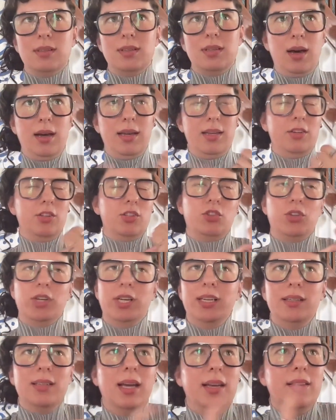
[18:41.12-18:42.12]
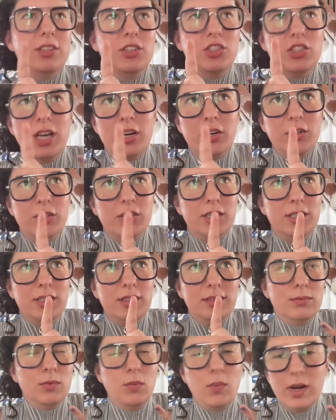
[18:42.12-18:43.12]
industry and the
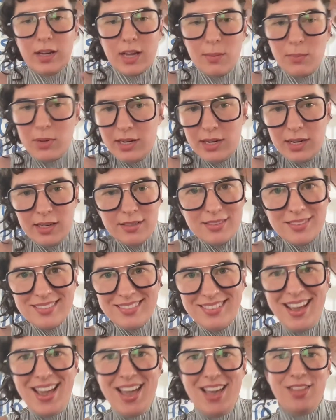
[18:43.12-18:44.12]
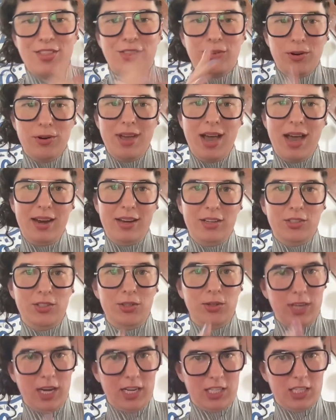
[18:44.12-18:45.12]
general what a company does and throw that
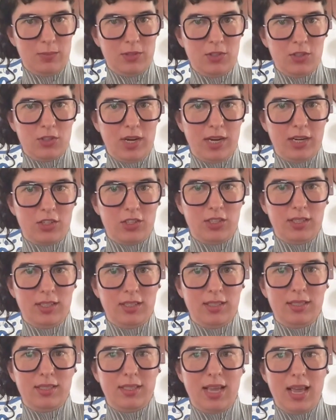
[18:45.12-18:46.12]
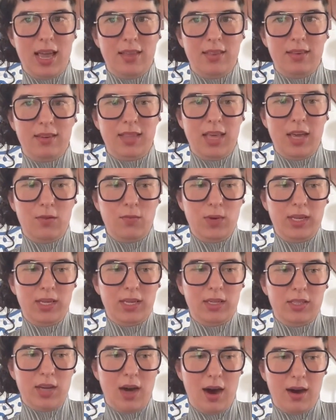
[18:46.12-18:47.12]
into custom instructions. And then we
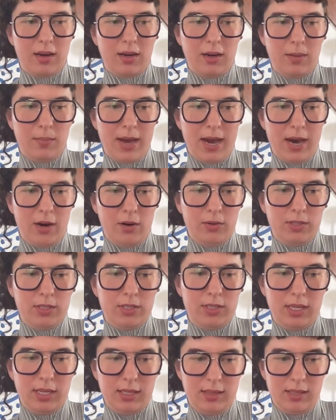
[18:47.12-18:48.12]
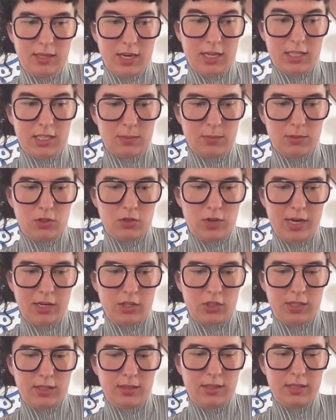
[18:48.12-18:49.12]
can talk about in the custom
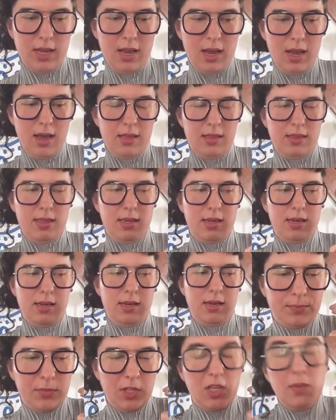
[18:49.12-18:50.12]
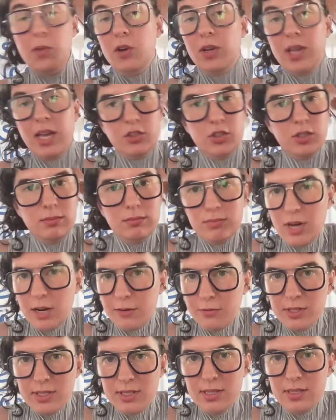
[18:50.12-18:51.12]
instructions the communication
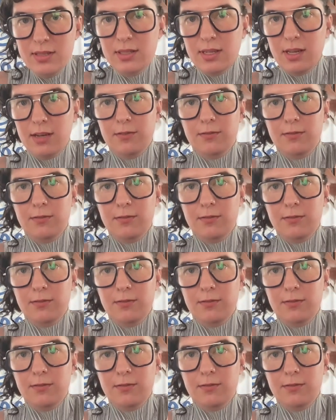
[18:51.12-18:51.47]
preferences of